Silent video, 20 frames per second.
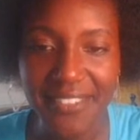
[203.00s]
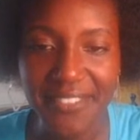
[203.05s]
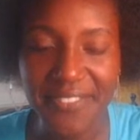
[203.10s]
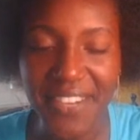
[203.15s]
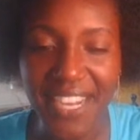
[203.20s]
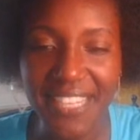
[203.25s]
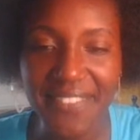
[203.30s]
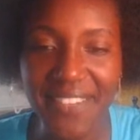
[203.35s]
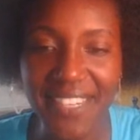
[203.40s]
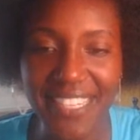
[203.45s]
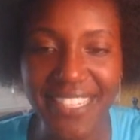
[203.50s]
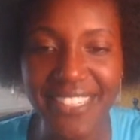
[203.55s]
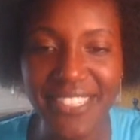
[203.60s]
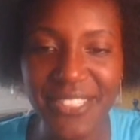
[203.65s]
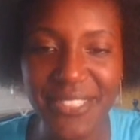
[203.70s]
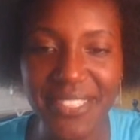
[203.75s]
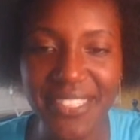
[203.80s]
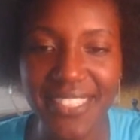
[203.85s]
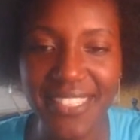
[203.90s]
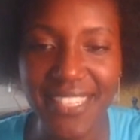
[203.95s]

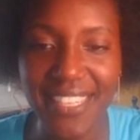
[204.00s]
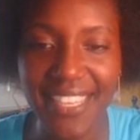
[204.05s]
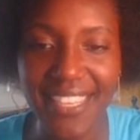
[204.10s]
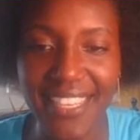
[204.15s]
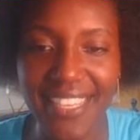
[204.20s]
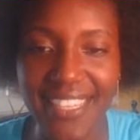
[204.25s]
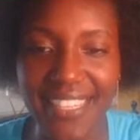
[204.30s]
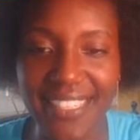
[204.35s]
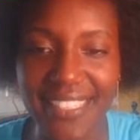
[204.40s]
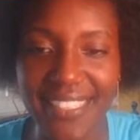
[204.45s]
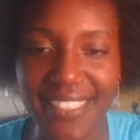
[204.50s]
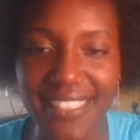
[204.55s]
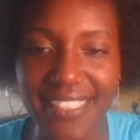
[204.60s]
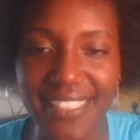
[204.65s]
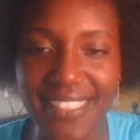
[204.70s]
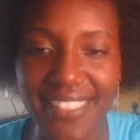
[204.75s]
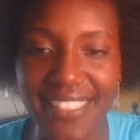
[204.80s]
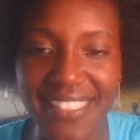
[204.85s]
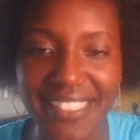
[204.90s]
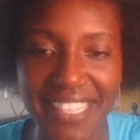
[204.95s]

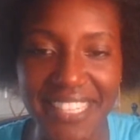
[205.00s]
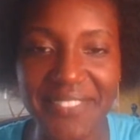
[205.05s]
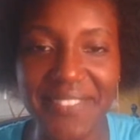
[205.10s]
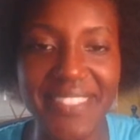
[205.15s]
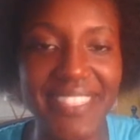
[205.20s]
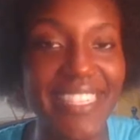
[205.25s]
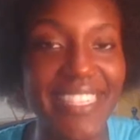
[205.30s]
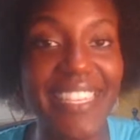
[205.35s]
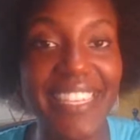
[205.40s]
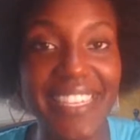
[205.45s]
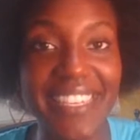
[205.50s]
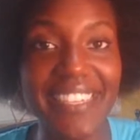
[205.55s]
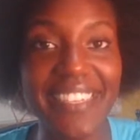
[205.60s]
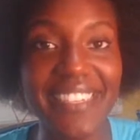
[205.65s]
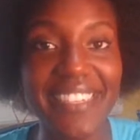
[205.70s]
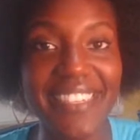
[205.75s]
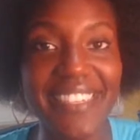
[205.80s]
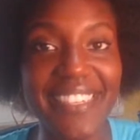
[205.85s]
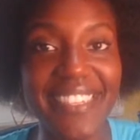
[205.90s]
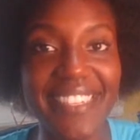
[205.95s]
570
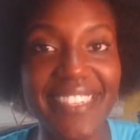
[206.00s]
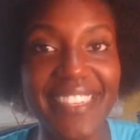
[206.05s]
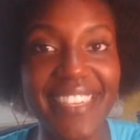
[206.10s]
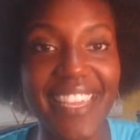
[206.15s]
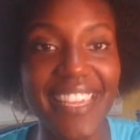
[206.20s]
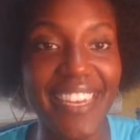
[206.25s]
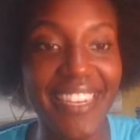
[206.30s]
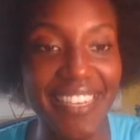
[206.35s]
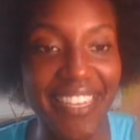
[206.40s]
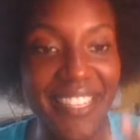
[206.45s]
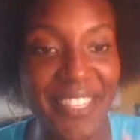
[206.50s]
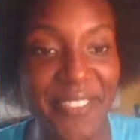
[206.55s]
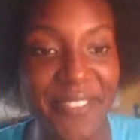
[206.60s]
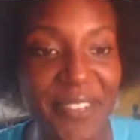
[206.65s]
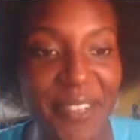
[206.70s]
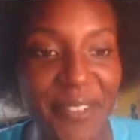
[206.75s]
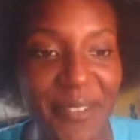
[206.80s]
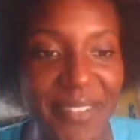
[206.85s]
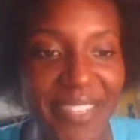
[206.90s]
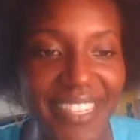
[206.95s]
in another
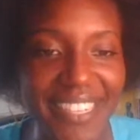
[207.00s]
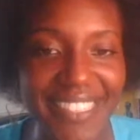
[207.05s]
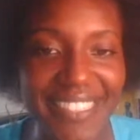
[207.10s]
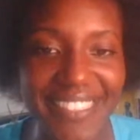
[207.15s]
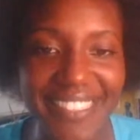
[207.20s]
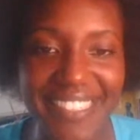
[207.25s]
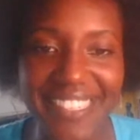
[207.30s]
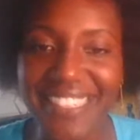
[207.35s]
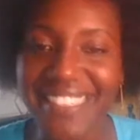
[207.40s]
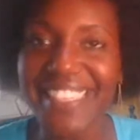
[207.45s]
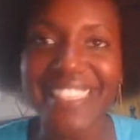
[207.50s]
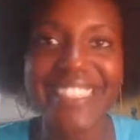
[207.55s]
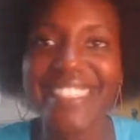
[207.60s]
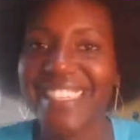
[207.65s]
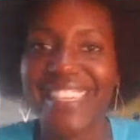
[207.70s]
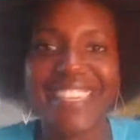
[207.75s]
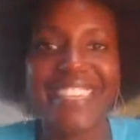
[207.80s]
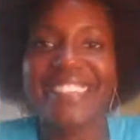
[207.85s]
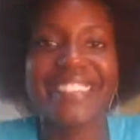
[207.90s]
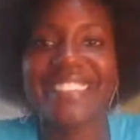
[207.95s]
4 weeks? It's a
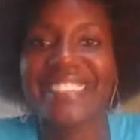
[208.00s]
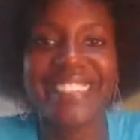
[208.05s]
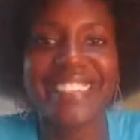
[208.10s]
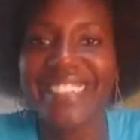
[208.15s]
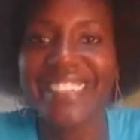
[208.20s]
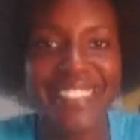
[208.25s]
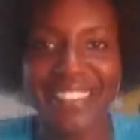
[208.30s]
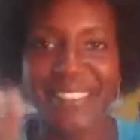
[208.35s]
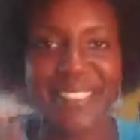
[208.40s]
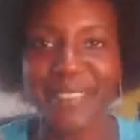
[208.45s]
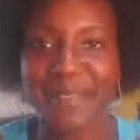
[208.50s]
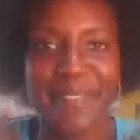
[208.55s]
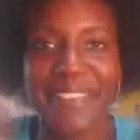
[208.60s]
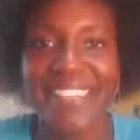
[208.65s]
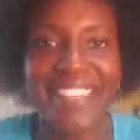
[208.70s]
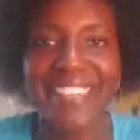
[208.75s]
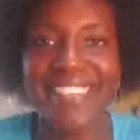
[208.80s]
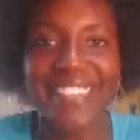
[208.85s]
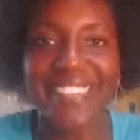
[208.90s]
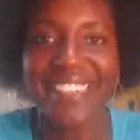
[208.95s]
done deal to
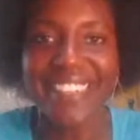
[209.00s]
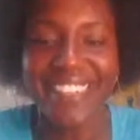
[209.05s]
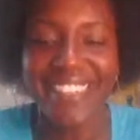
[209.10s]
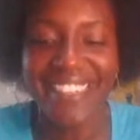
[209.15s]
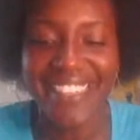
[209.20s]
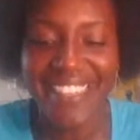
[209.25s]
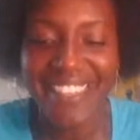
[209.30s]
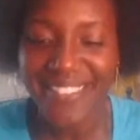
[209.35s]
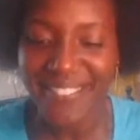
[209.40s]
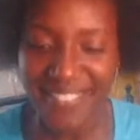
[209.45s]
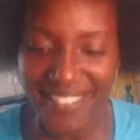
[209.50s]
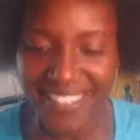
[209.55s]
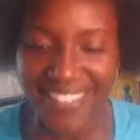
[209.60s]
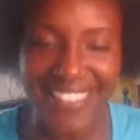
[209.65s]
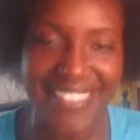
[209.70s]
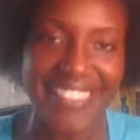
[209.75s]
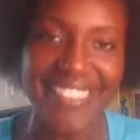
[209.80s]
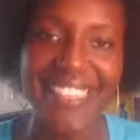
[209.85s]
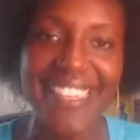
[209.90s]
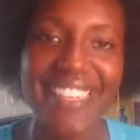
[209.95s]
me,
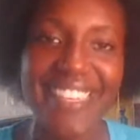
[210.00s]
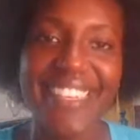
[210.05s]
right?